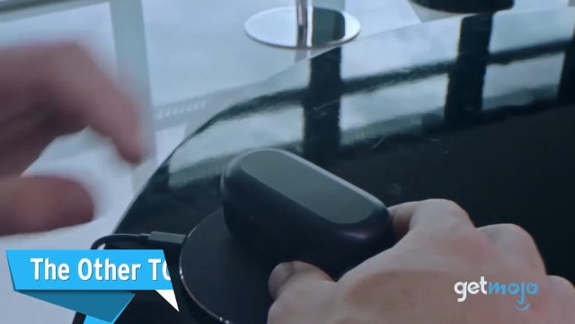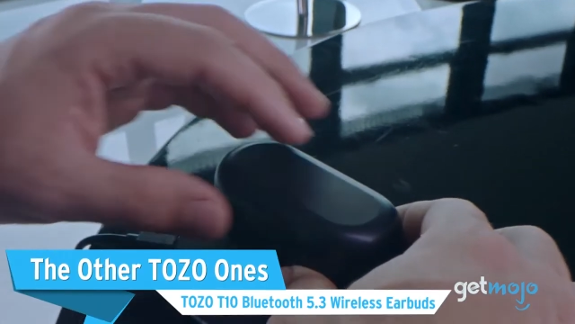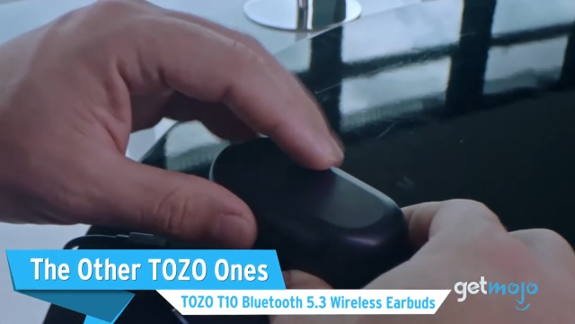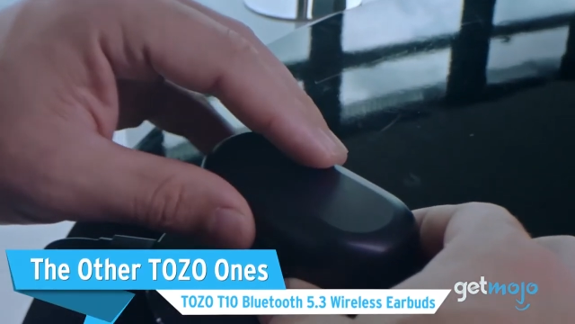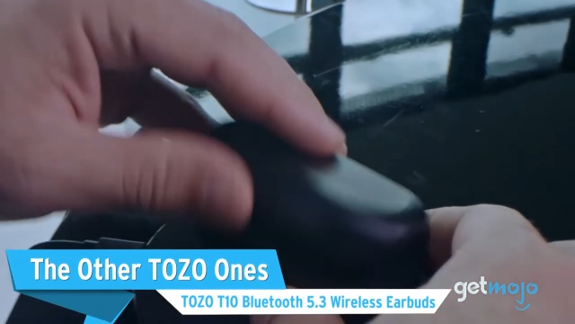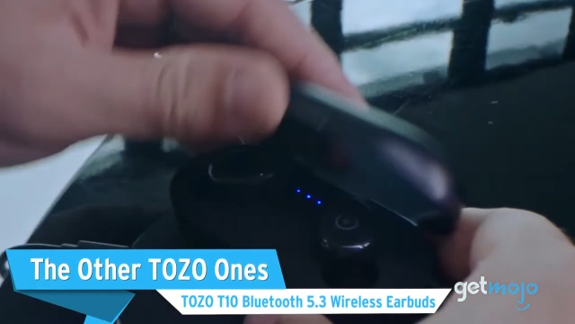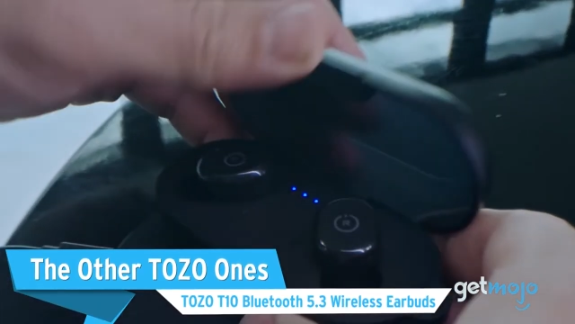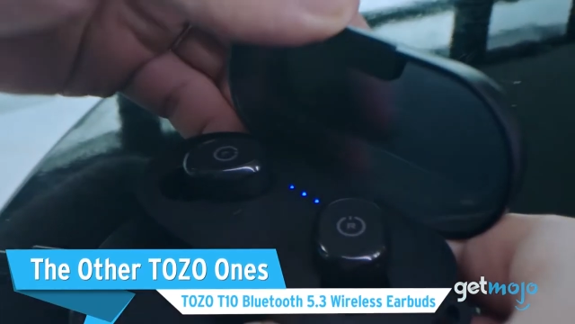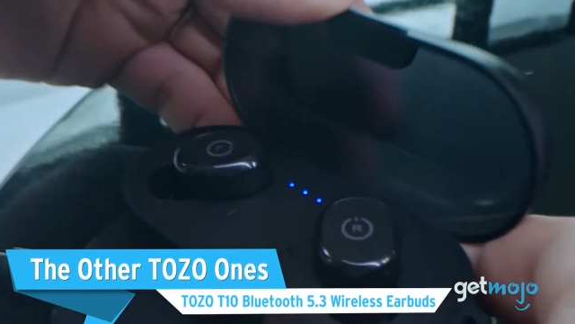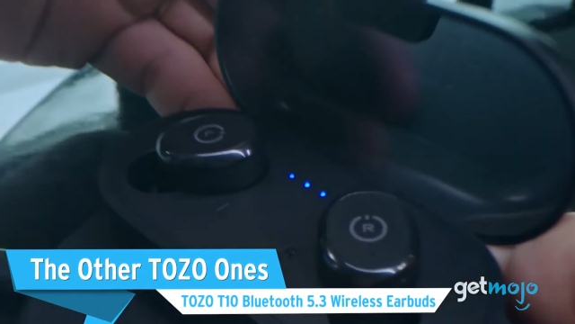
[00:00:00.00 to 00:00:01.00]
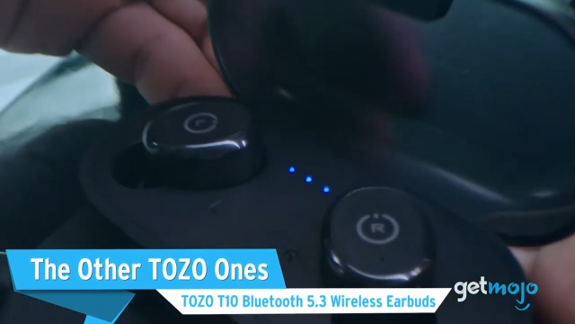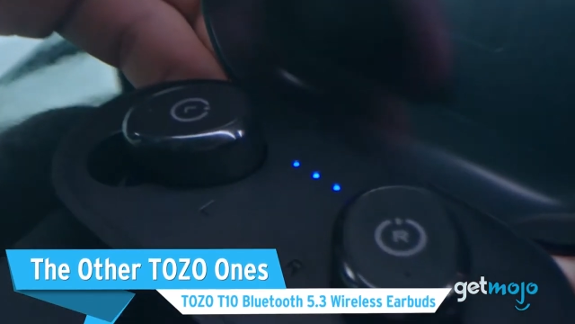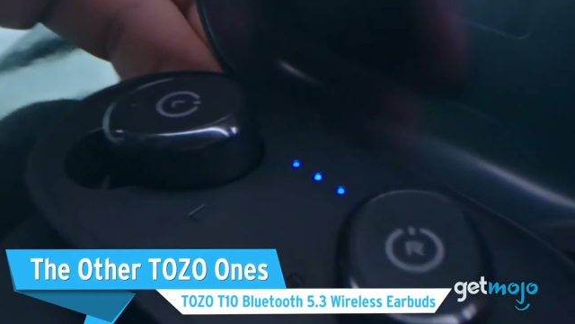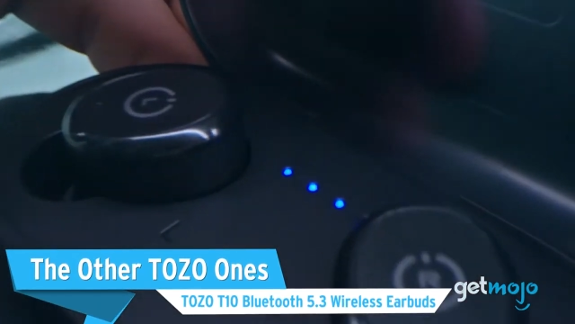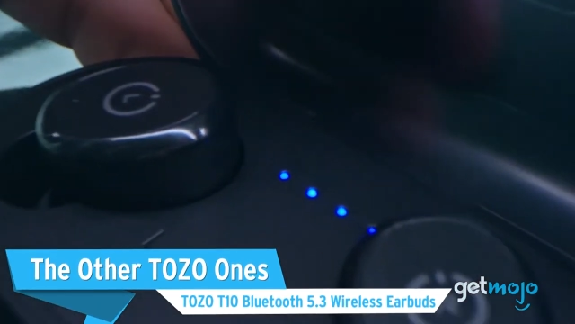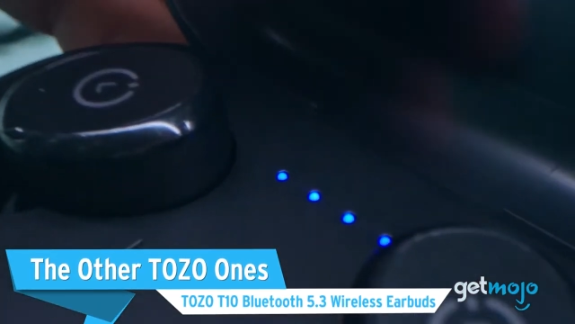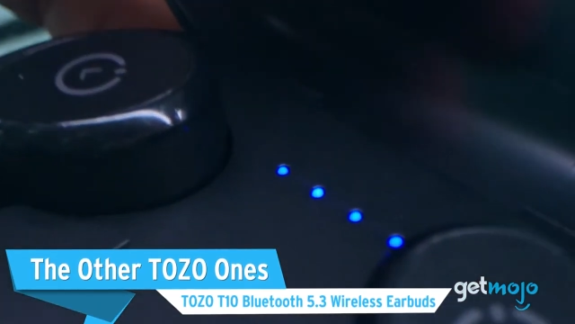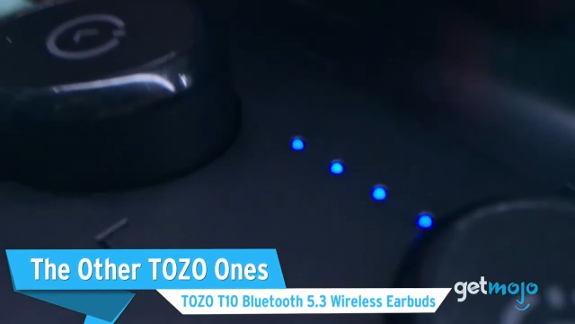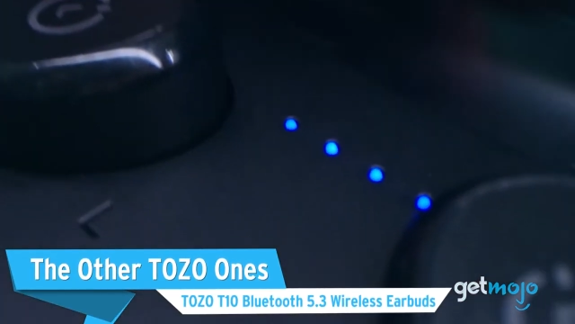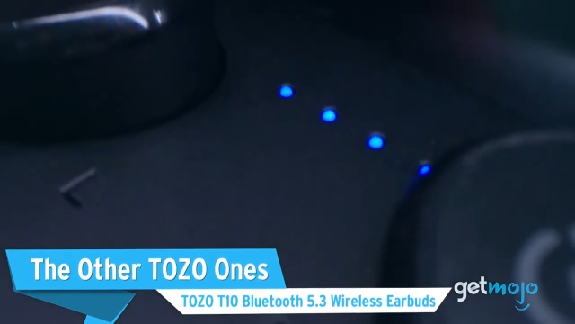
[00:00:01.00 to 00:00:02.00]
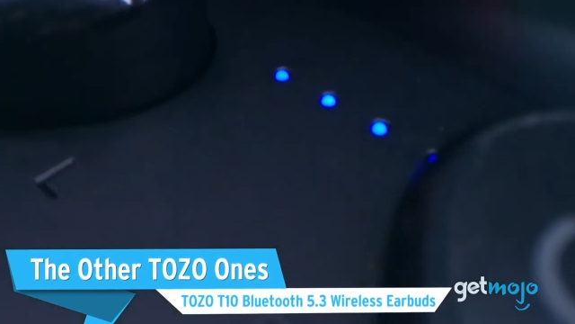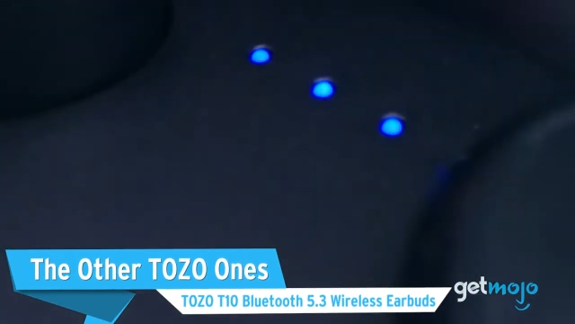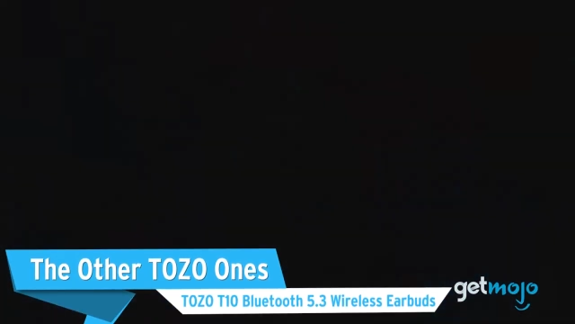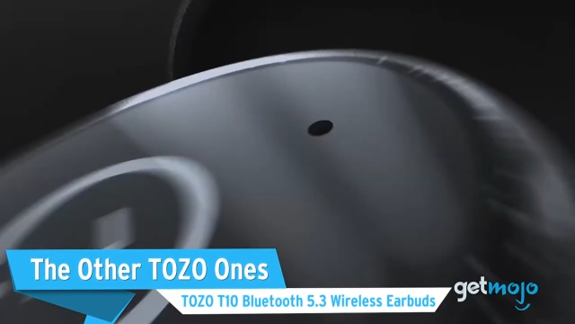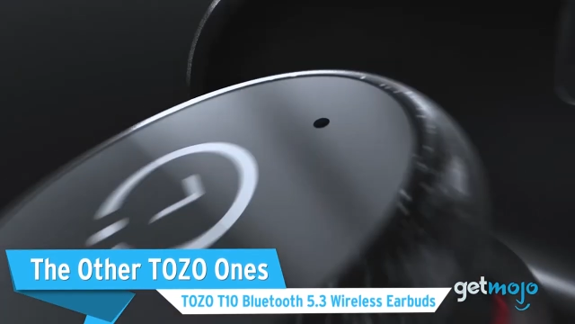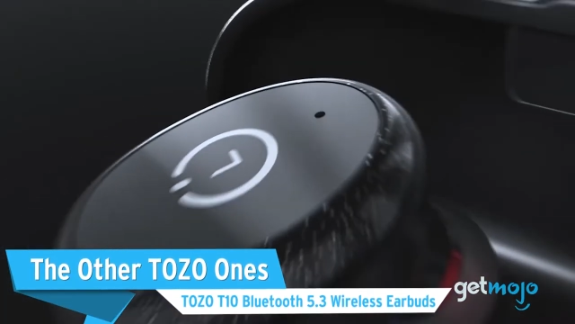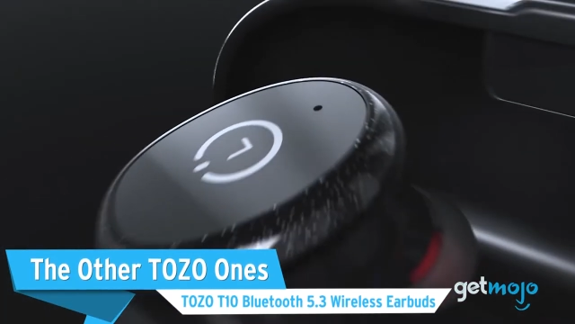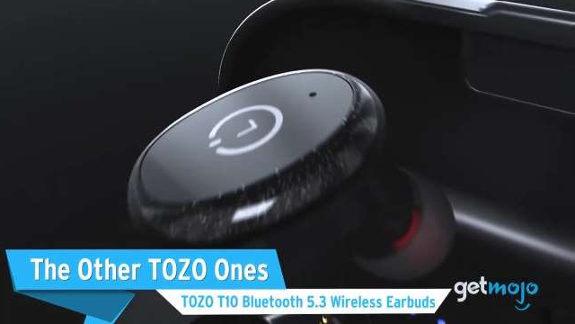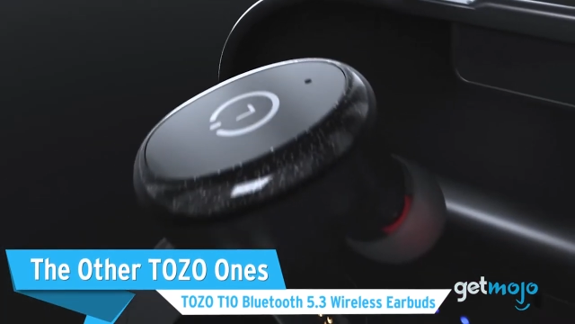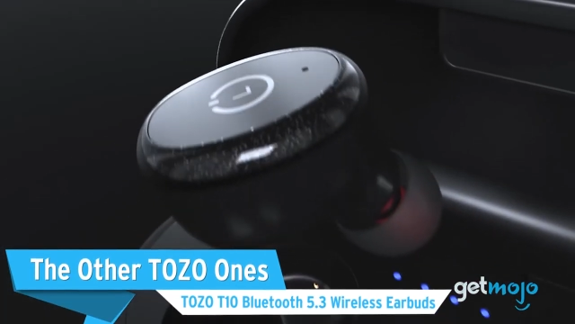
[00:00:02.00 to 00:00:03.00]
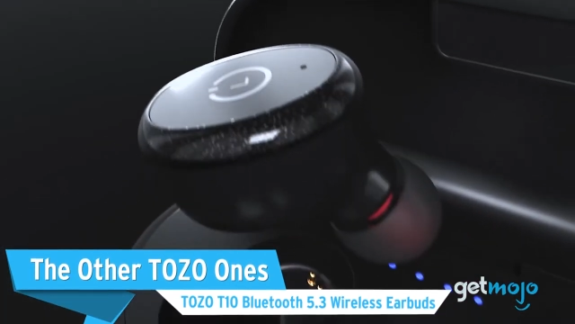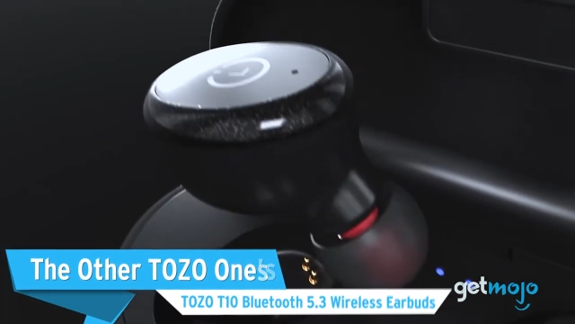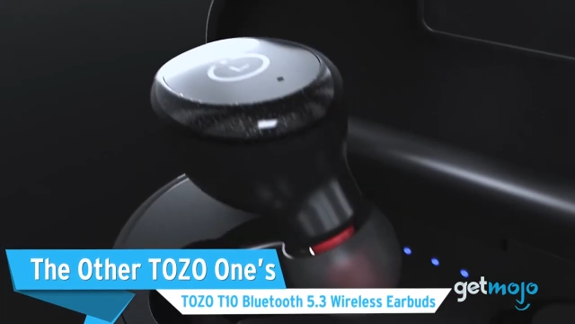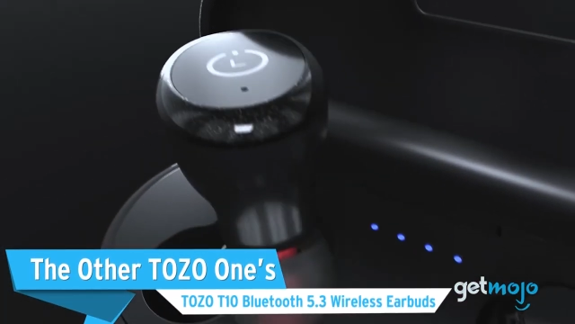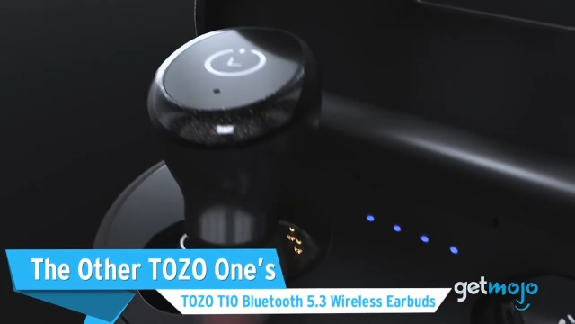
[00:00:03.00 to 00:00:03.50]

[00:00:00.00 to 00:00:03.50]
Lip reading: No face is visible, so there are no lips to read.